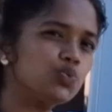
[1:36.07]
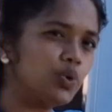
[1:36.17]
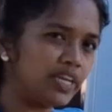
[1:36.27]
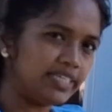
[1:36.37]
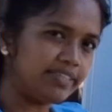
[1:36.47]

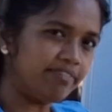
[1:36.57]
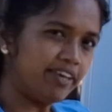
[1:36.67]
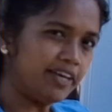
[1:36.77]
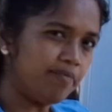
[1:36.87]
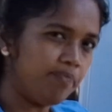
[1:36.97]
very
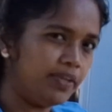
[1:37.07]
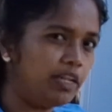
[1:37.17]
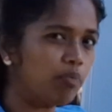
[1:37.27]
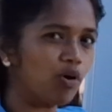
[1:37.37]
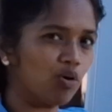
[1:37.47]
severe, then
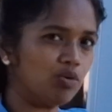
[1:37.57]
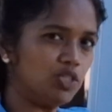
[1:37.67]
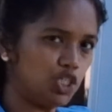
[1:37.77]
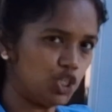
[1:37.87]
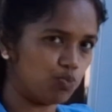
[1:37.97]
the
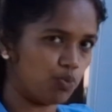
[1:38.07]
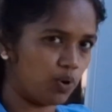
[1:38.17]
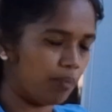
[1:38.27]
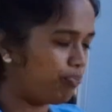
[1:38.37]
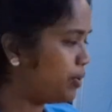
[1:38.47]
prognosis is poor,